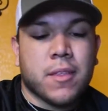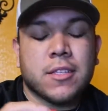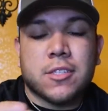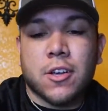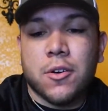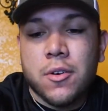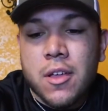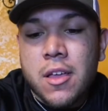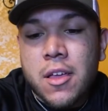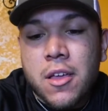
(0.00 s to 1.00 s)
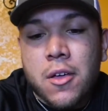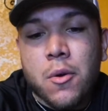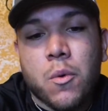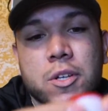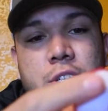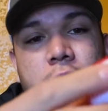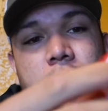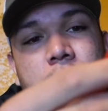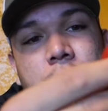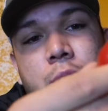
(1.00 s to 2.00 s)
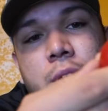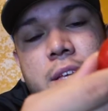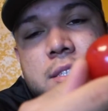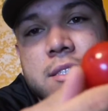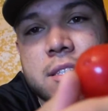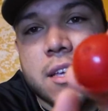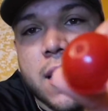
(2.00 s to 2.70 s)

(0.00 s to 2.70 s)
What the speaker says: So what you're gonna do is